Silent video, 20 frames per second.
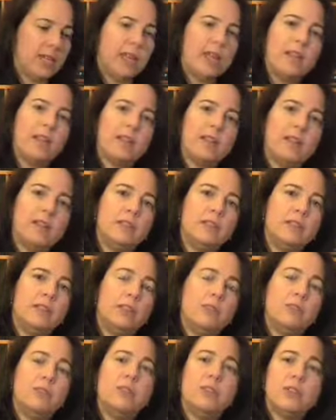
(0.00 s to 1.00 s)
get added
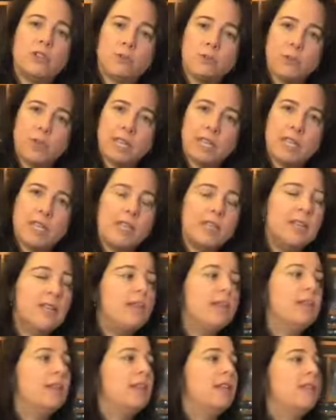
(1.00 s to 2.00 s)
to the tree,
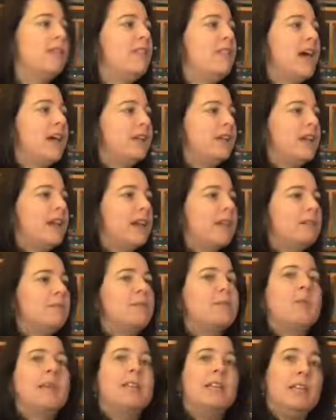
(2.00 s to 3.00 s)
that
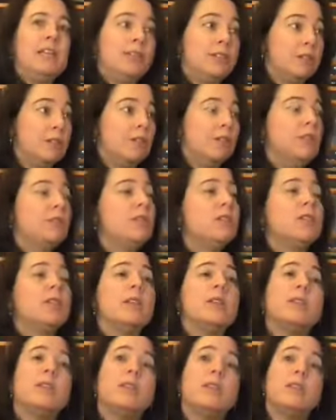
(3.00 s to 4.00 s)
document might need to move to
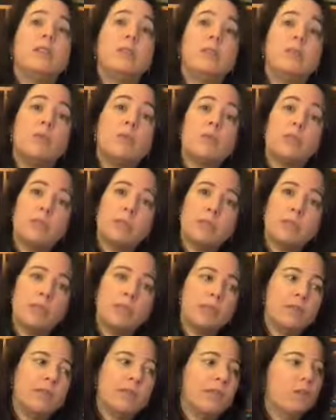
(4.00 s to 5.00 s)
something a little more
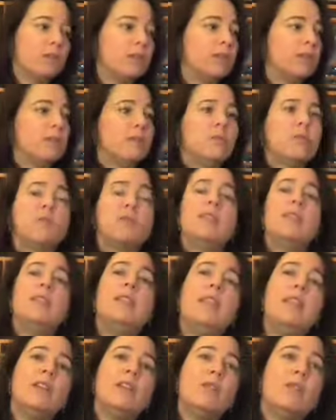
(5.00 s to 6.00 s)
specific or a little more
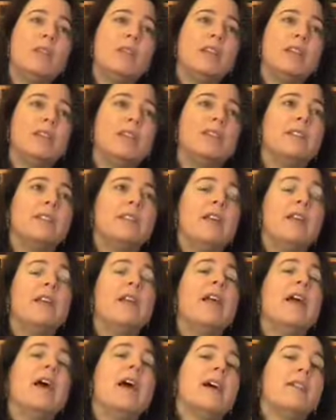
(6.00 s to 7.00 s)
date-oriented
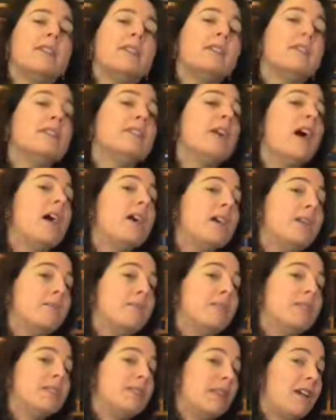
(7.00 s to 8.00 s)
as the
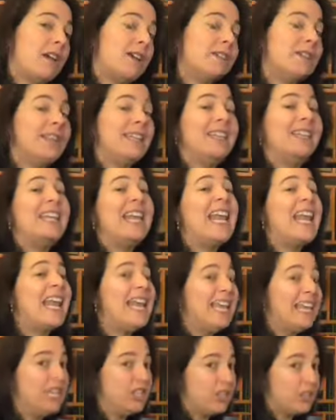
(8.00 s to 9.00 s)
document's content
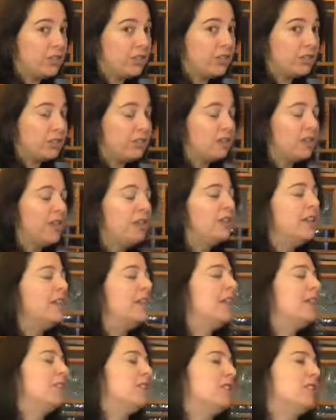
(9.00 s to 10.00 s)
ages.
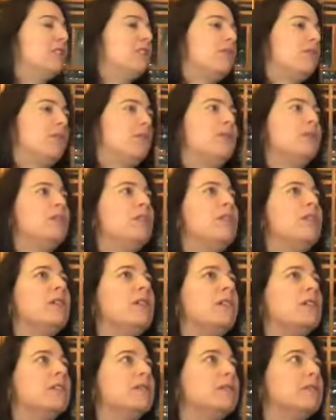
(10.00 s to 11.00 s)
And so those
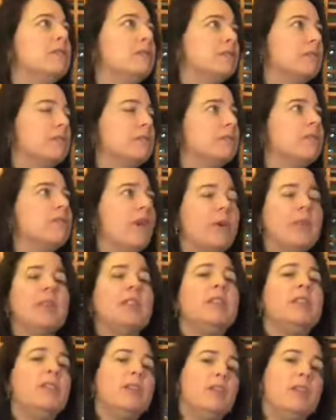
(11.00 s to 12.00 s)
are
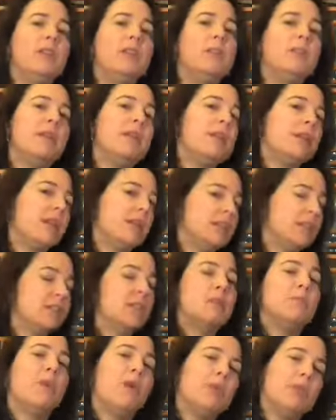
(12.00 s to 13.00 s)
very legitimate and
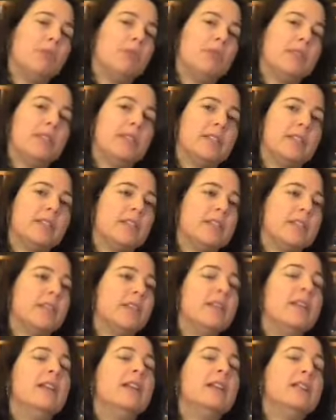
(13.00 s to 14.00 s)
smart
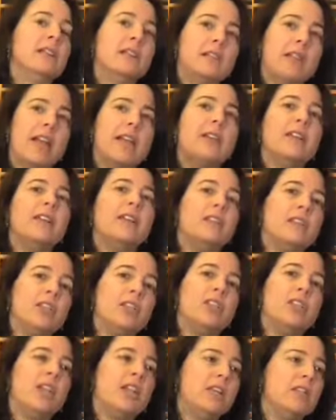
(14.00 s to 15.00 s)
reasons to technically
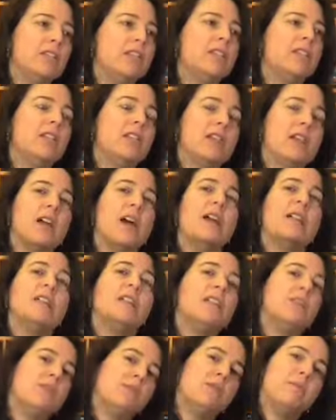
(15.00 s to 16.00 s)
change either the
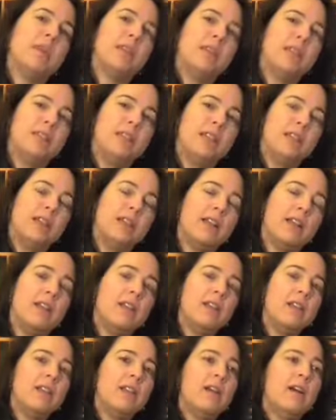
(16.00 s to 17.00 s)
content or the
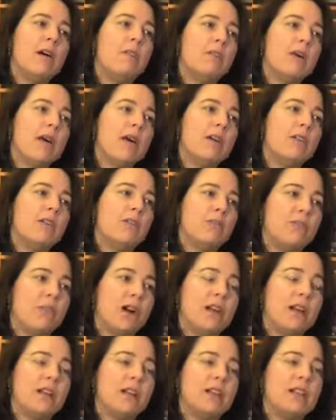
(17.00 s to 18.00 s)
metadata about a
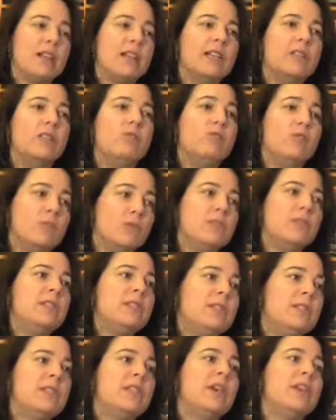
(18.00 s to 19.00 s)
file. And you do
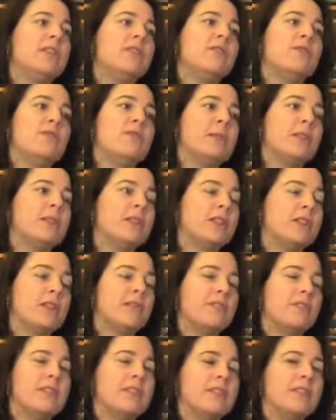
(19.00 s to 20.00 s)
see that in information
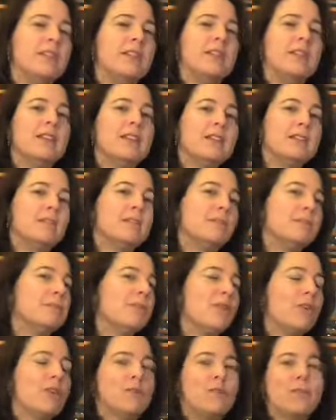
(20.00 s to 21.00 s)
governance.
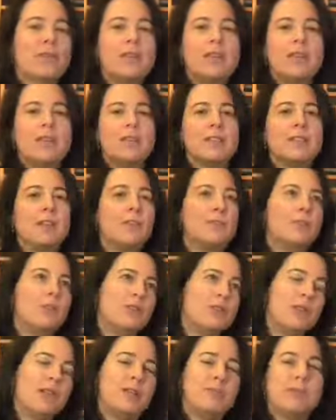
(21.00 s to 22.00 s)
Sometimes hard for
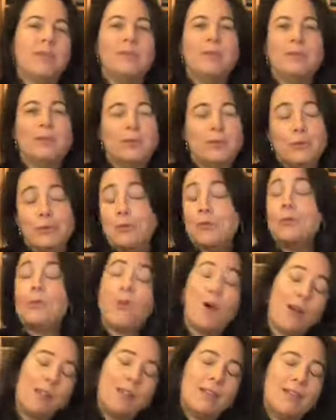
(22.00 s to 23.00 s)
eDiscovery trained people to
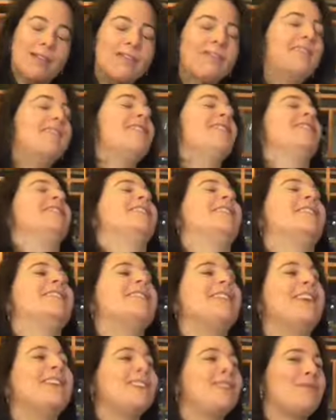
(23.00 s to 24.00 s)
swallow.
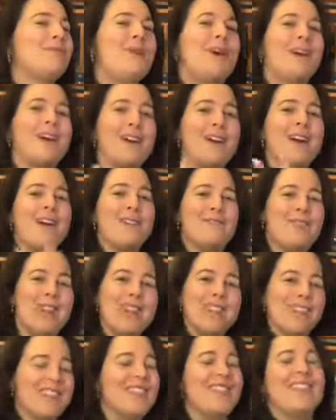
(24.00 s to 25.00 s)
So that's why I
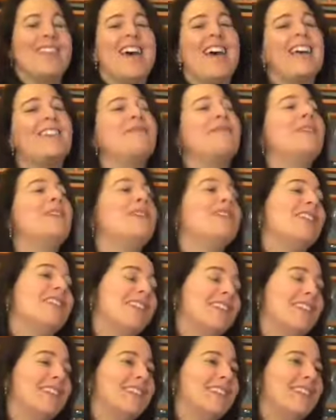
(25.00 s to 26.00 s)
mention that,
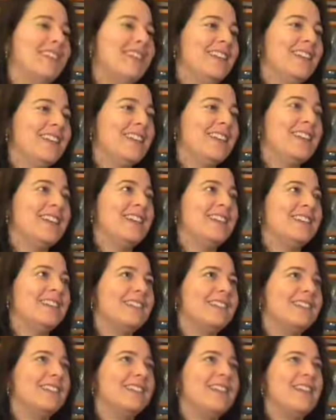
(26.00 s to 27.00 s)
because
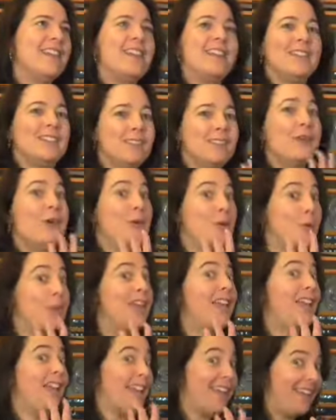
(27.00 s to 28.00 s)
it's
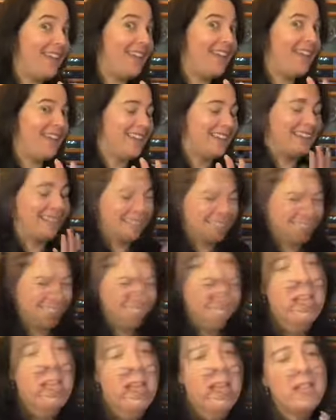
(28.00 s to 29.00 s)
okay.
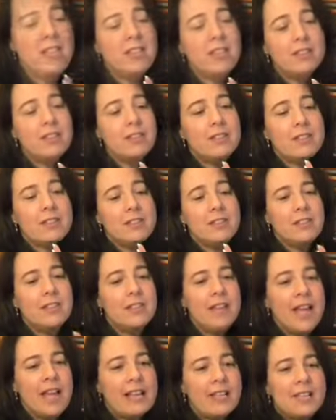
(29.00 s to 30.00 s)
The
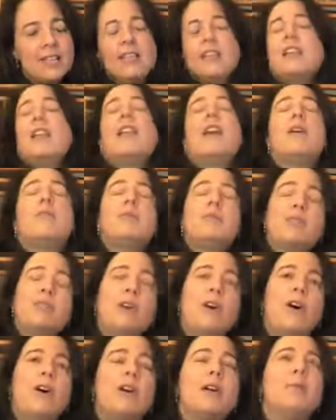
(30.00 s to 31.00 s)
last thing that I would
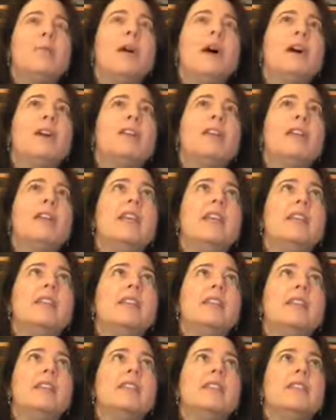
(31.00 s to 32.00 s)
talk about
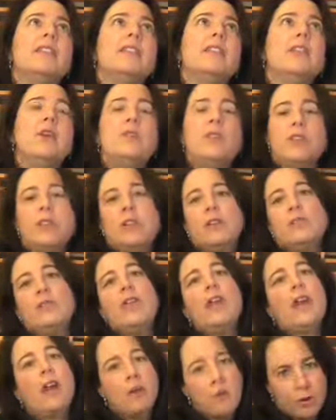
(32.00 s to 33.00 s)
is the notion of
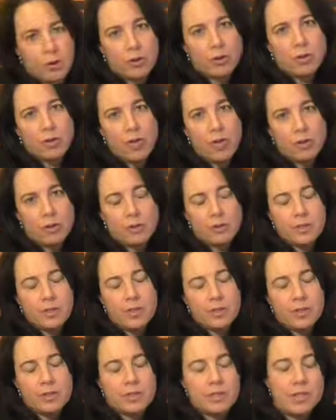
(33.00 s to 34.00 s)
error
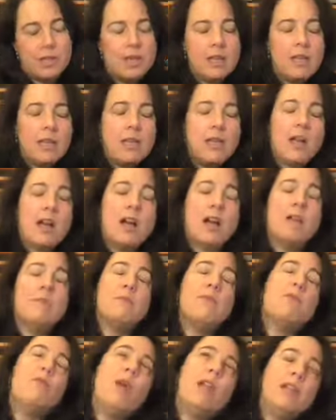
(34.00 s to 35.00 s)
tolerance.
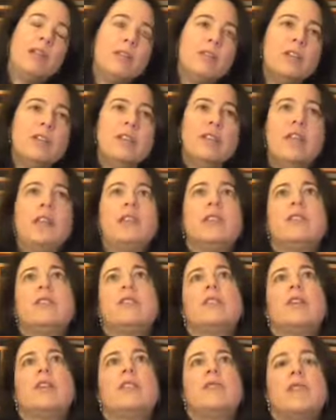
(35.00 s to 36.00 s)
When you're in
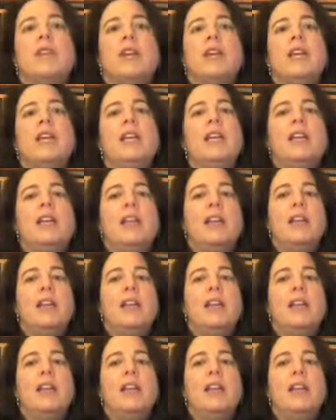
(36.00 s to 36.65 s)
eDiscovery,